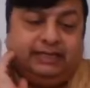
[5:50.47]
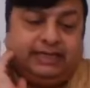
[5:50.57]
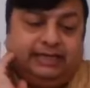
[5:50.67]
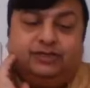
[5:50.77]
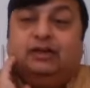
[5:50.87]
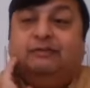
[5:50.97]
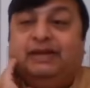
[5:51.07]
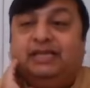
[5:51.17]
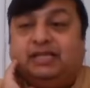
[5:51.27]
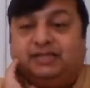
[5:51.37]
and that is called
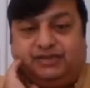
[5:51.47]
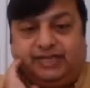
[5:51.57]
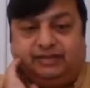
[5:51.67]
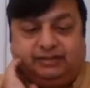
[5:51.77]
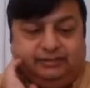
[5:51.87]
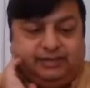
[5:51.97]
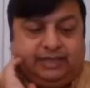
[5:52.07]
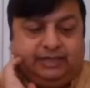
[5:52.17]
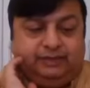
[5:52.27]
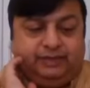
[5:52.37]
beta state.
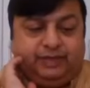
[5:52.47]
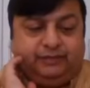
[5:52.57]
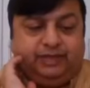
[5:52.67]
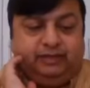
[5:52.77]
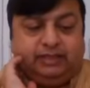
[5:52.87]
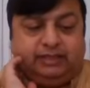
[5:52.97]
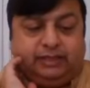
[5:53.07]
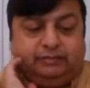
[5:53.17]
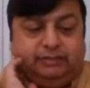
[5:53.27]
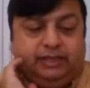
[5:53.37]
That is between
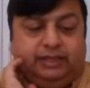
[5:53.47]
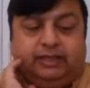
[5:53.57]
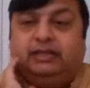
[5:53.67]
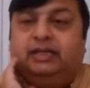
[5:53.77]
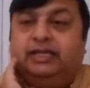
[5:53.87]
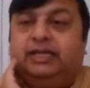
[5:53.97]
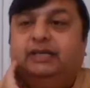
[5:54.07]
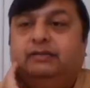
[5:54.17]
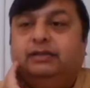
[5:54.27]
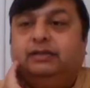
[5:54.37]
that
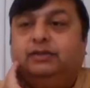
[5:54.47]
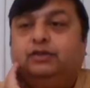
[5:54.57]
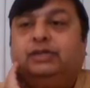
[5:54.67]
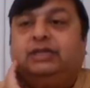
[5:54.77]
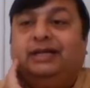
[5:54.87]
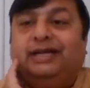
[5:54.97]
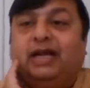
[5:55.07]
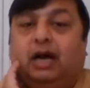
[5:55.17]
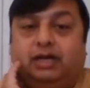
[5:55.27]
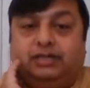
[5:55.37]
13 to
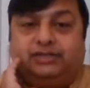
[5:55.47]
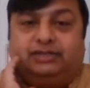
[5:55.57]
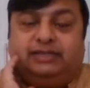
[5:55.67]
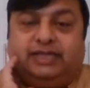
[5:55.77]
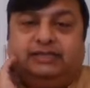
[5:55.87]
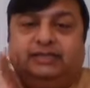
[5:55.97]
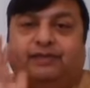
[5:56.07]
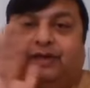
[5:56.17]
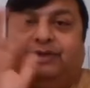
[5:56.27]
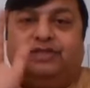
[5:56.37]
30 hertz. That is the
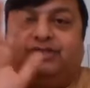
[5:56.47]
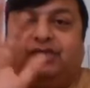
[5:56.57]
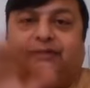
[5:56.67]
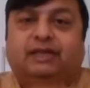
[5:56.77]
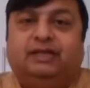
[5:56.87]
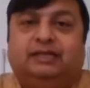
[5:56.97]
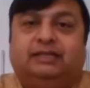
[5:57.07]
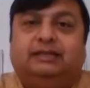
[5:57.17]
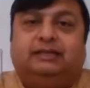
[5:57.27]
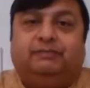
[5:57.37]
frequency level
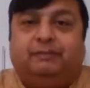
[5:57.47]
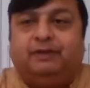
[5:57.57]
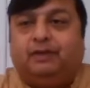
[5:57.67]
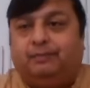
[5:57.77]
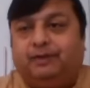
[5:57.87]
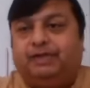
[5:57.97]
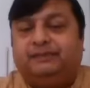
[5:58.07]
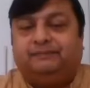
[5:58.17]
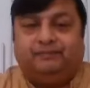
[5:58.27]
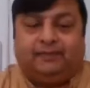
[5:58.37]
people operate.
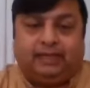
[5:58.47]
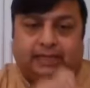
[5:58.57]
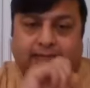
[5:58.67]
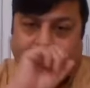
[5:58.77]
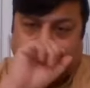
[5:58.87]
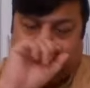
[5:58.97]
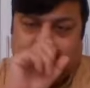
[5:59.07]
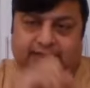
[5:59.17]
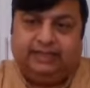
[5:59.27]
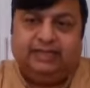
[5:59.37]

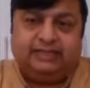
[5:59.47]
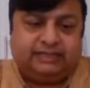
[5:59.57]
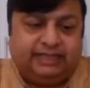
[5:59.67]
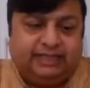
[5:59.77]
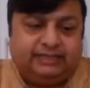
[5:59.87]
These